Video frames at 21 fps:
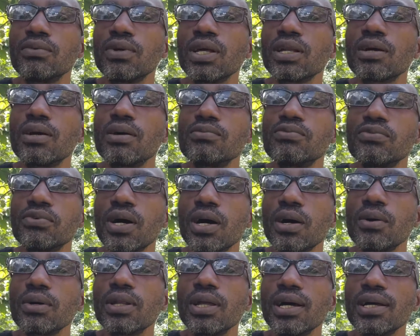Welcome
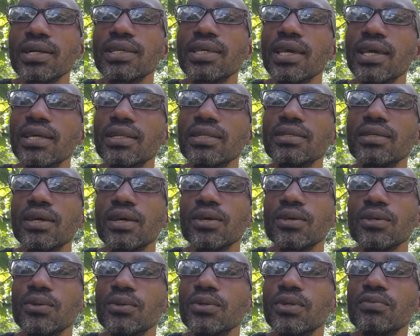forward again.
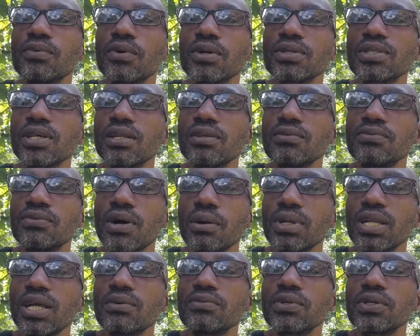Universal
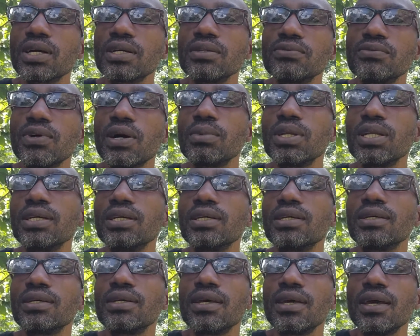family, African
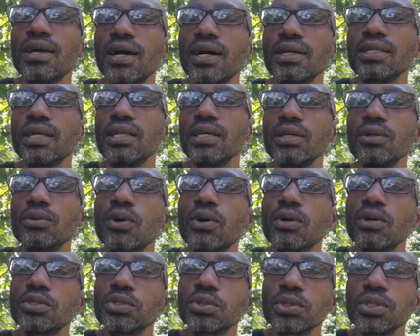family. Under the
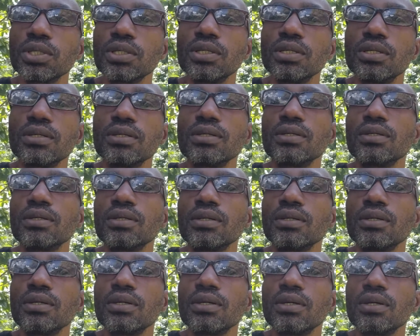Iroko tree.
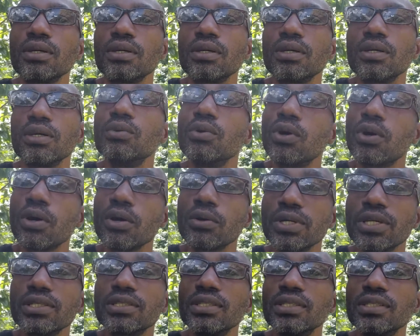Iroko
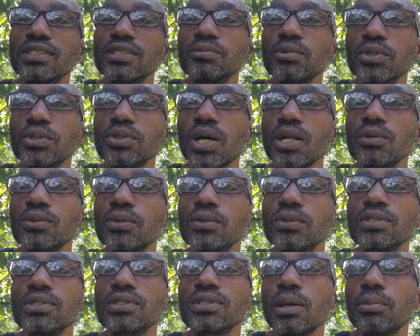reasoning, spiritual
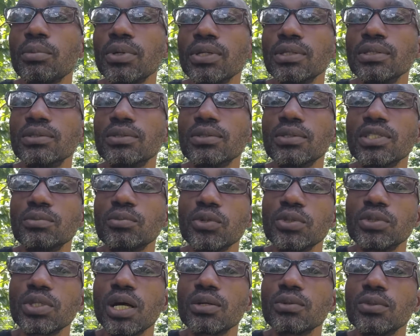roots, tapping into the
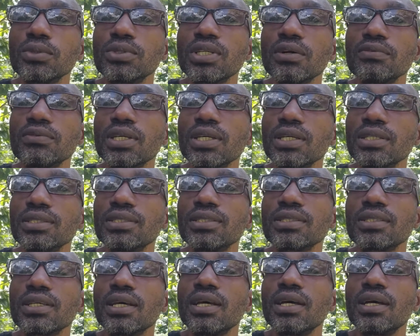spiritual roots of
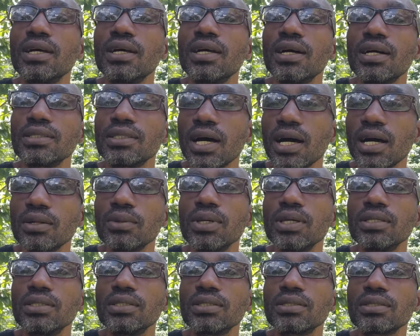things, as
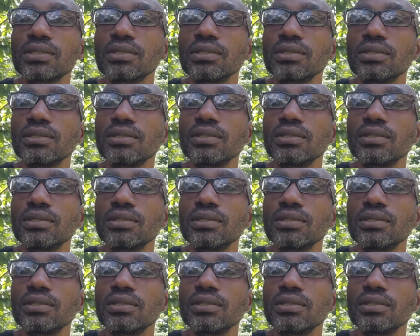always.